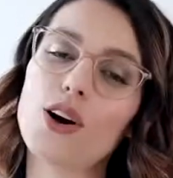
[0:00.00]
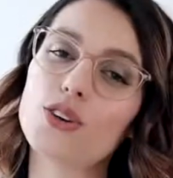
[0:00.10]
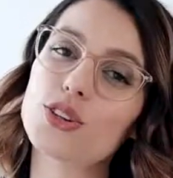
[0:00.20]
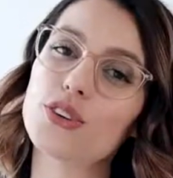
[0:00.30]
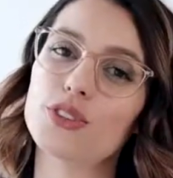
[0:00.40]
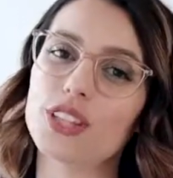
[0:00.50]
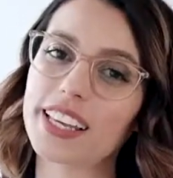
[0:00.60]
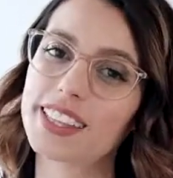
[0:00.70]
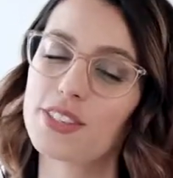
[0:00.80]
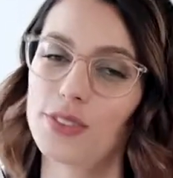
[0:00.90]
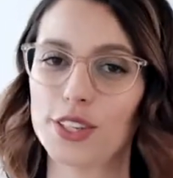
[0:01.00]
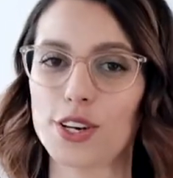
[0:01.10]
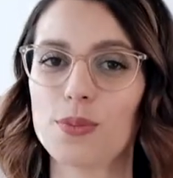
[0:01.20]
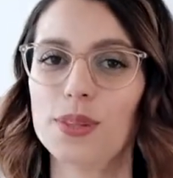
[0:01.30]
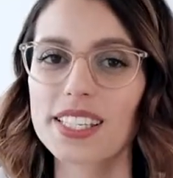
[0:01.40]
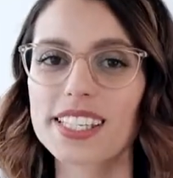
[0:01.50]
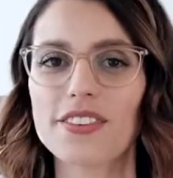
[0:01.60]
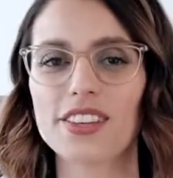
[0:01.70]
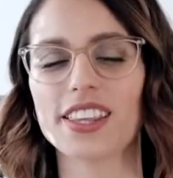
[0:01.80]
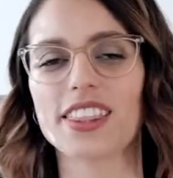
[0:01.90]
Also, if you like this video, please
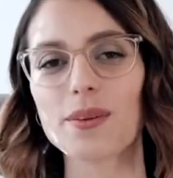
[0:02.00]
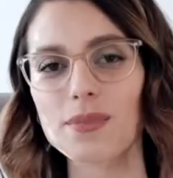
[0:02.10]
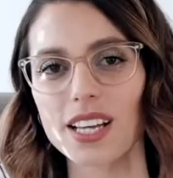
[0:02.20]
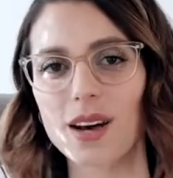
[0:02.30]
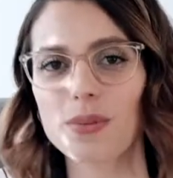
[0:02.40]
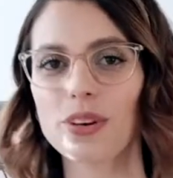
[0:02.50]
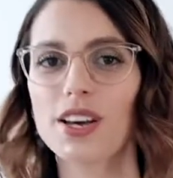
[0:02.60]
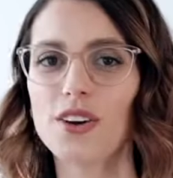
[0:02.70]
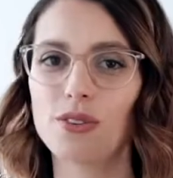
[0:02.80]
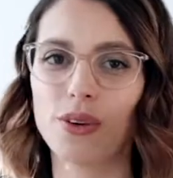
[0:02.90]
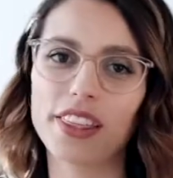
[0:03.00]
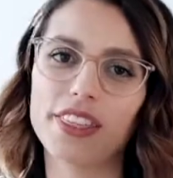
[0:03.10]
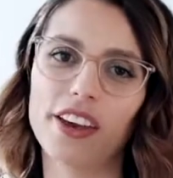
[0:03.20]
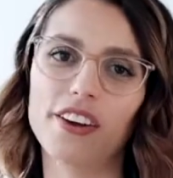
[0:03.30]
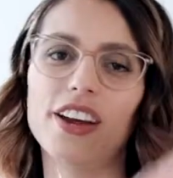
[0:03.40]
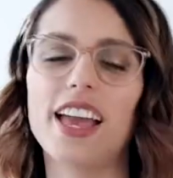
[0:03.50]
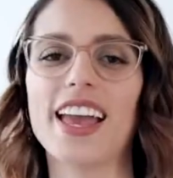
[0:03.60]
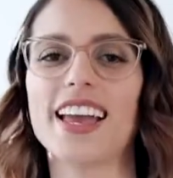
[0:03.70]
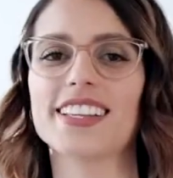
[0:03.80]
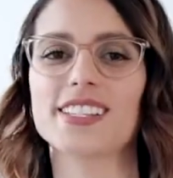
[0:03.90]
give it a thumbs up right there
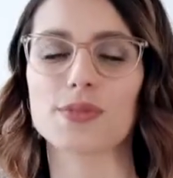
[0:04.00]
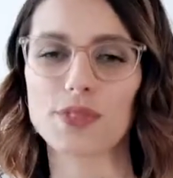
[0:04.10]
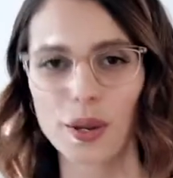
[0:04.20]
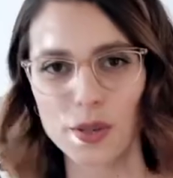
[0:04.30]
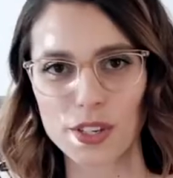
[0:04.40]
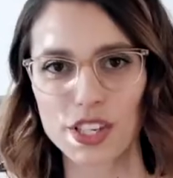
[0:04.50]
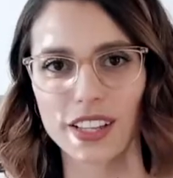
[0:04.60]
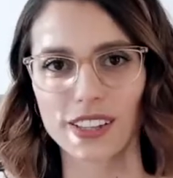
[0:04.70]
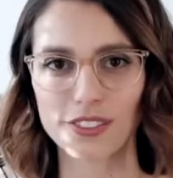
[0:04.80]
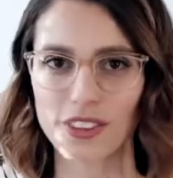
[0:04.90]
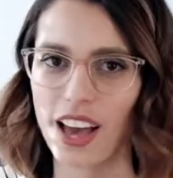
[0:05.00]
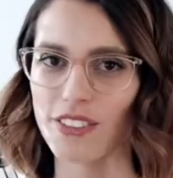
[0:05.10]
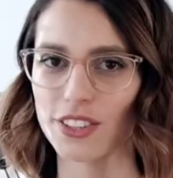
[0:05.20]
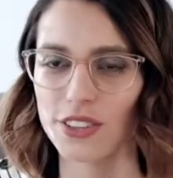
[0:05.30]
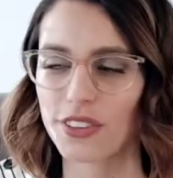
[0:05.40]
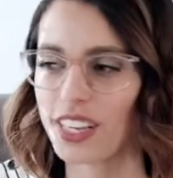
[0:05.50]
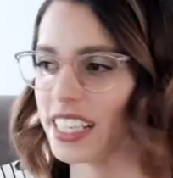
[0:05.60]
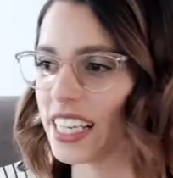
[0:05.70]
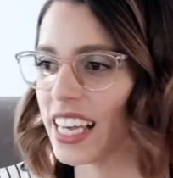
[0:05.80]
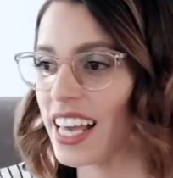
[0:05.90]
and subscribe to my channel if you haven't
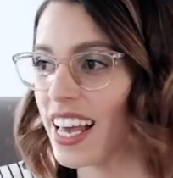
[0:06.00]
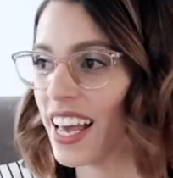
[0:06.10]
already.